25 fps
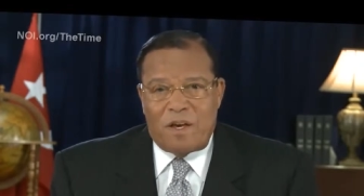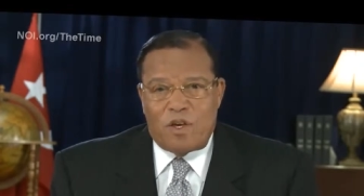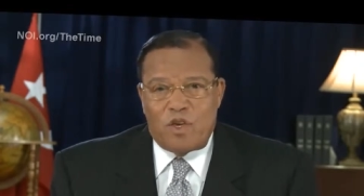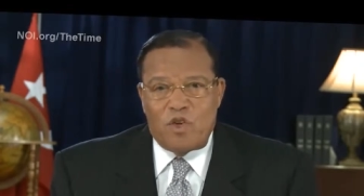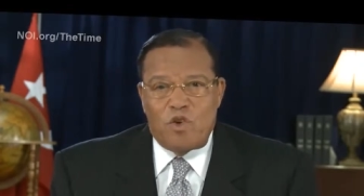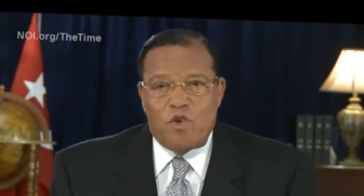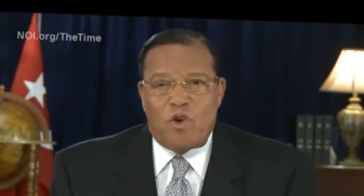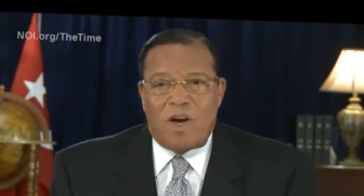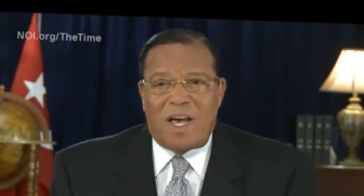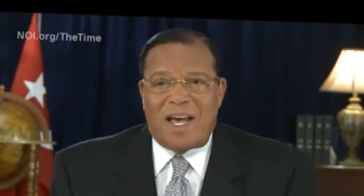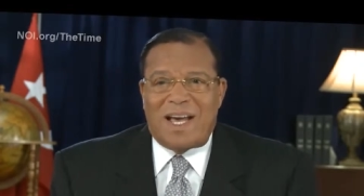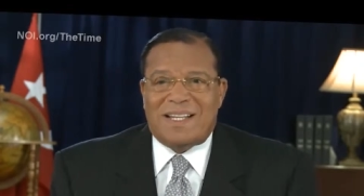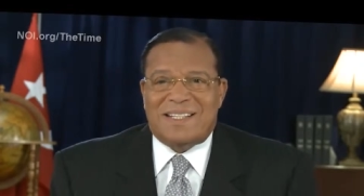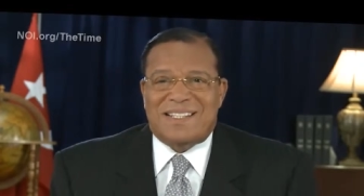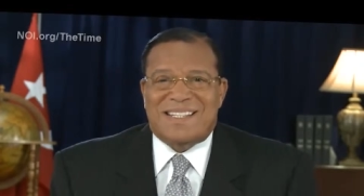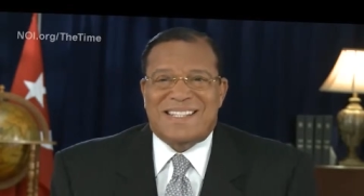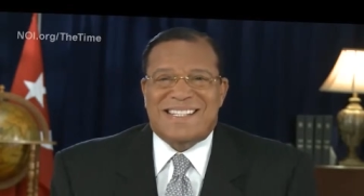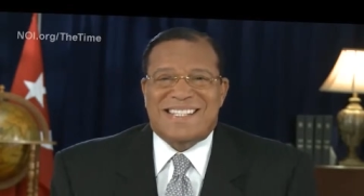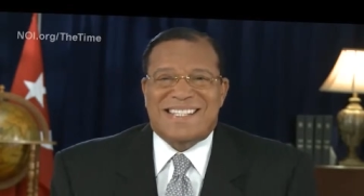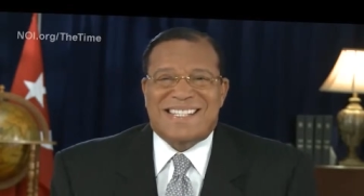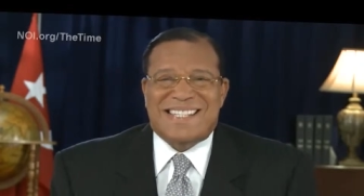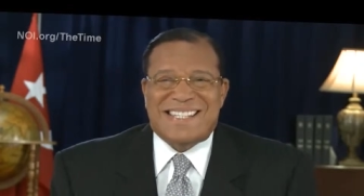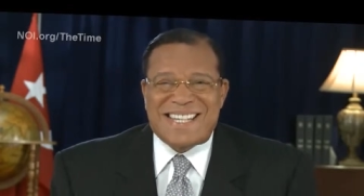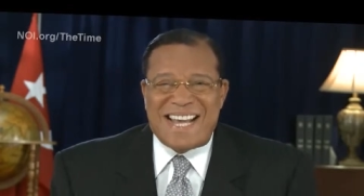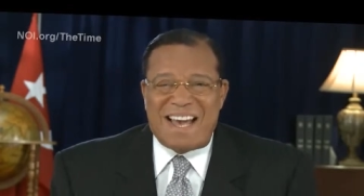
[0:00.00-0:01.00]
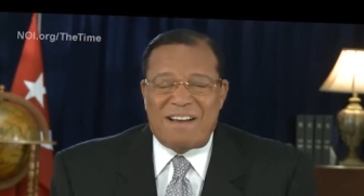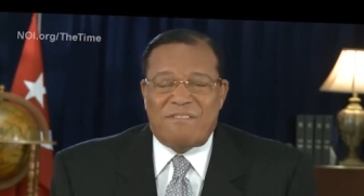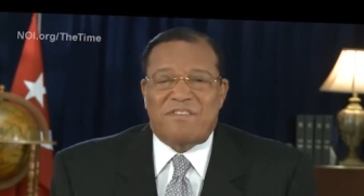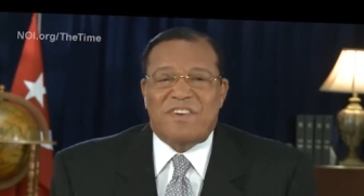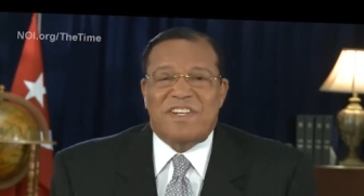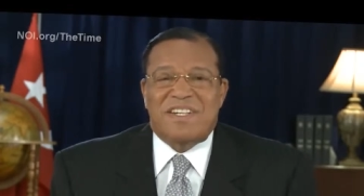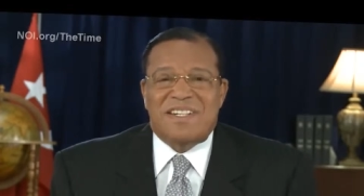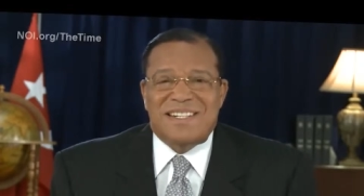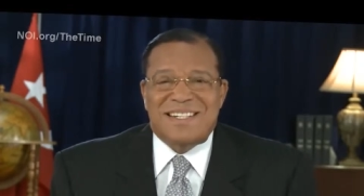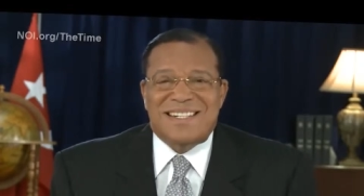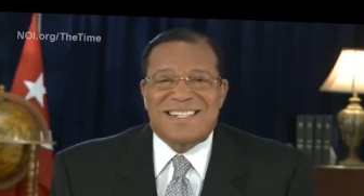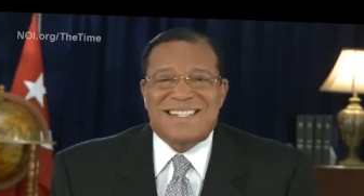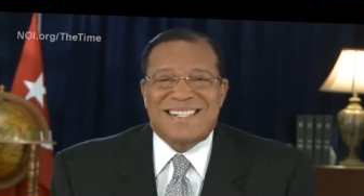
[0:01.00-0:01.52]
you had
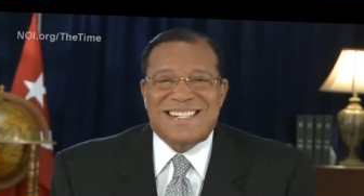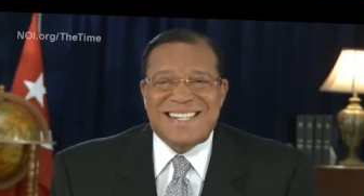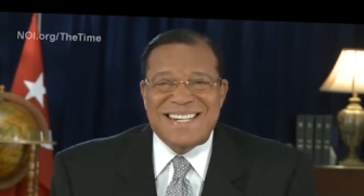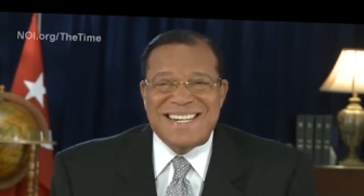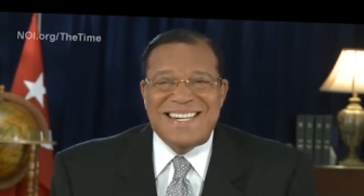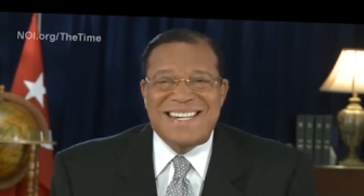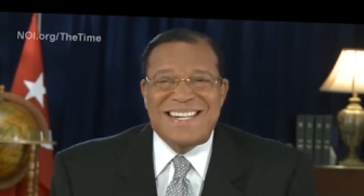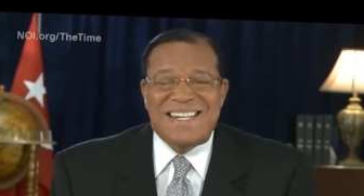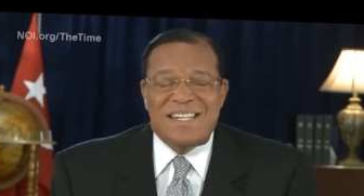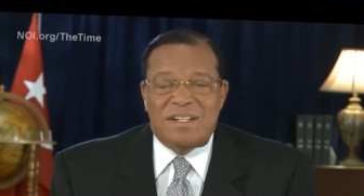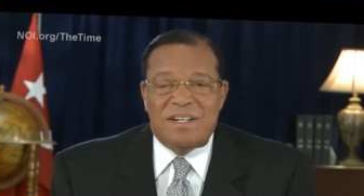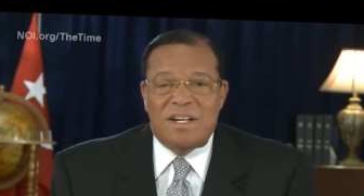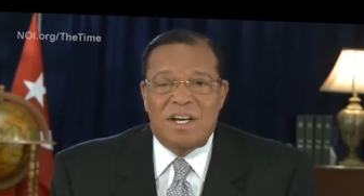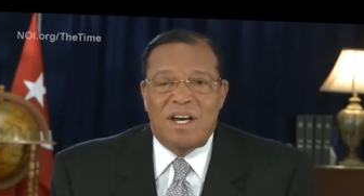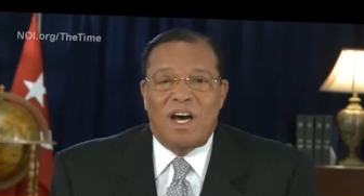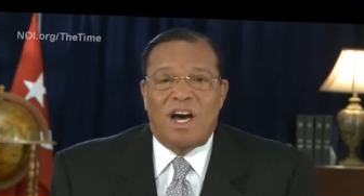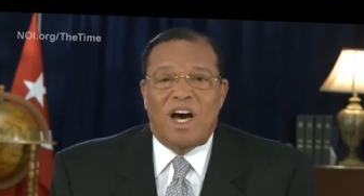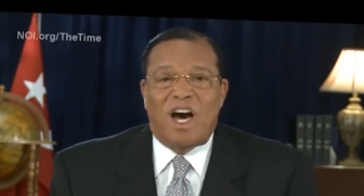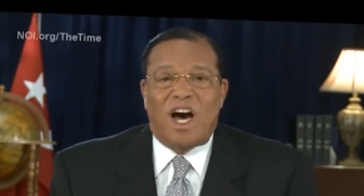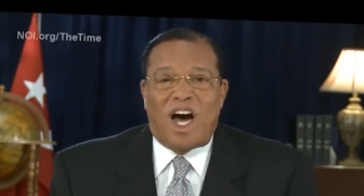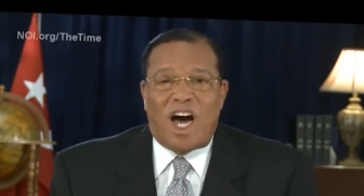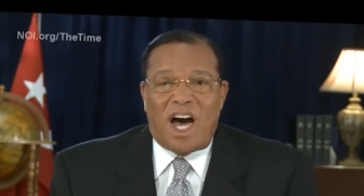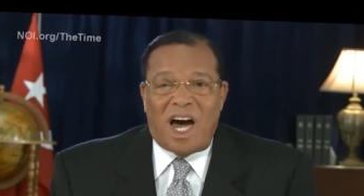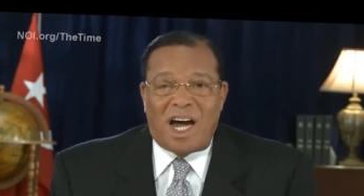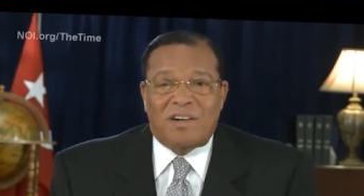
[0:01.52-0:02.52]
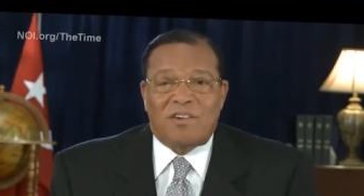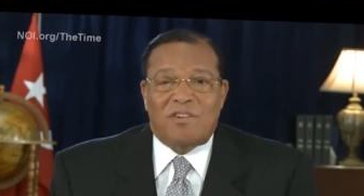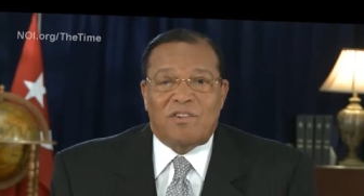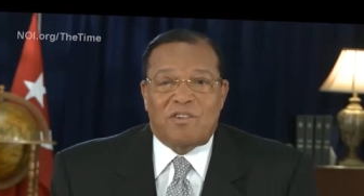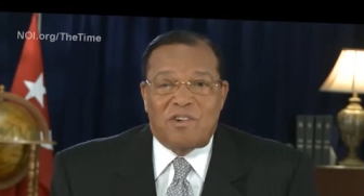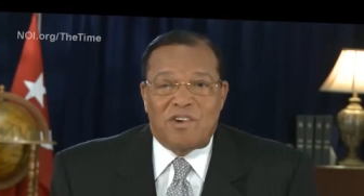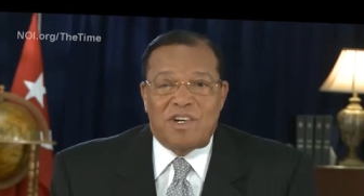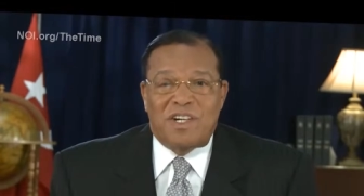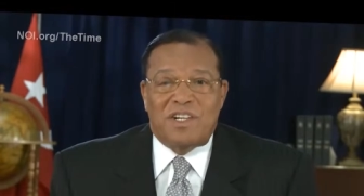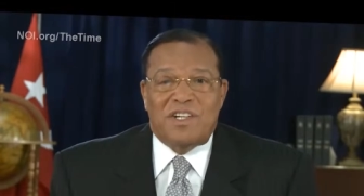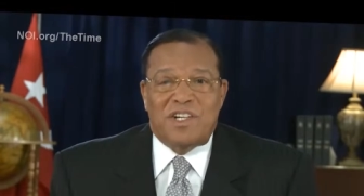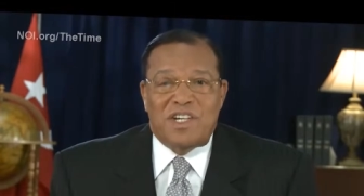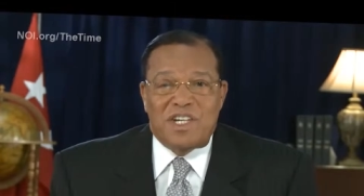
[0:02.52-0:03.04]
seventeen
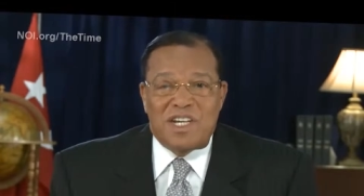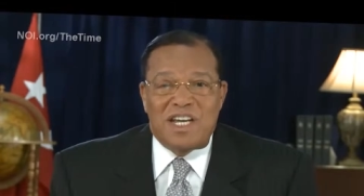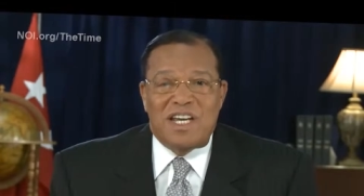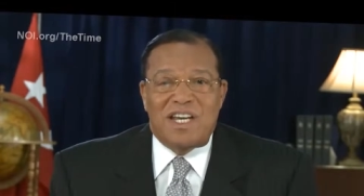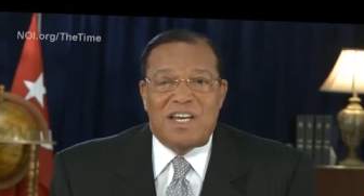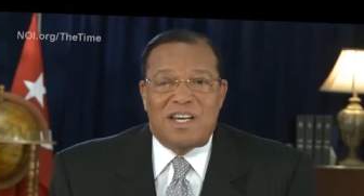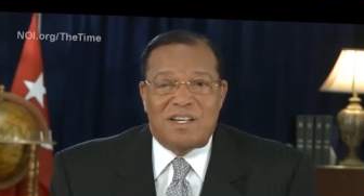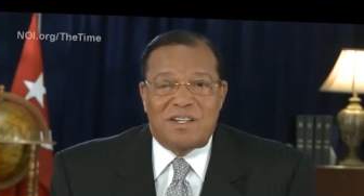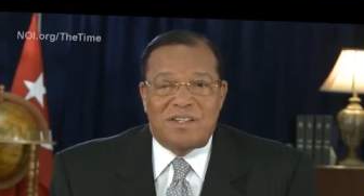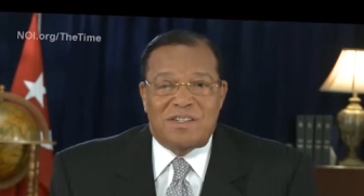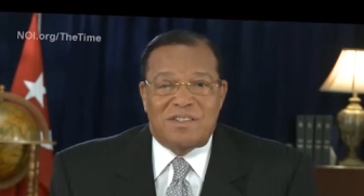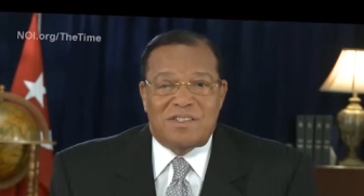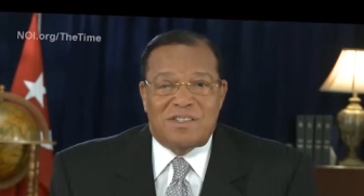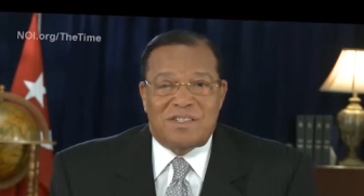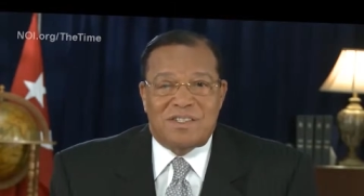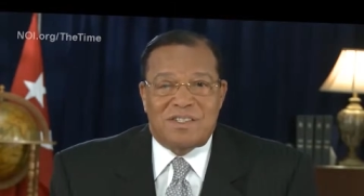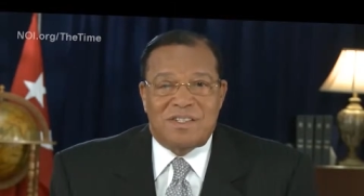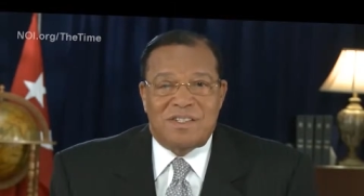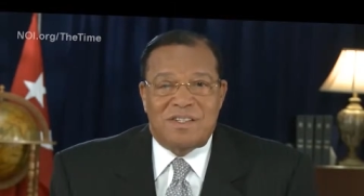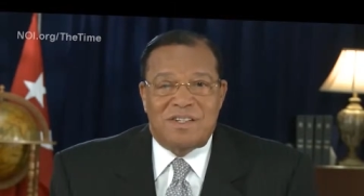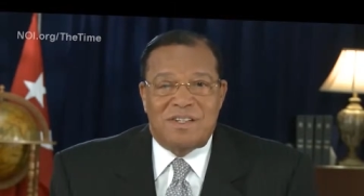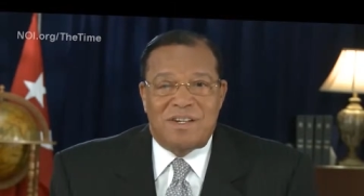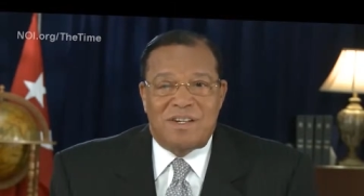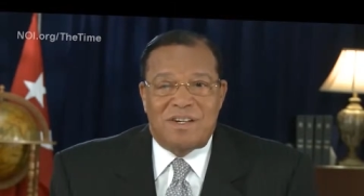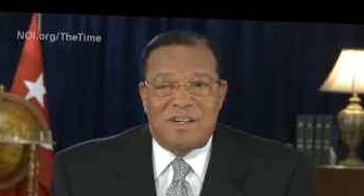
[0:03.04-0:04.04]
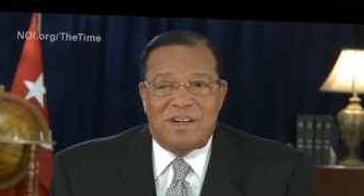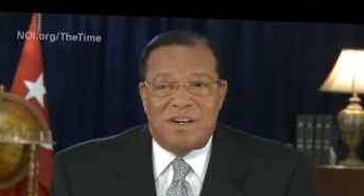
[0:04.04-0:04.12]
hundred years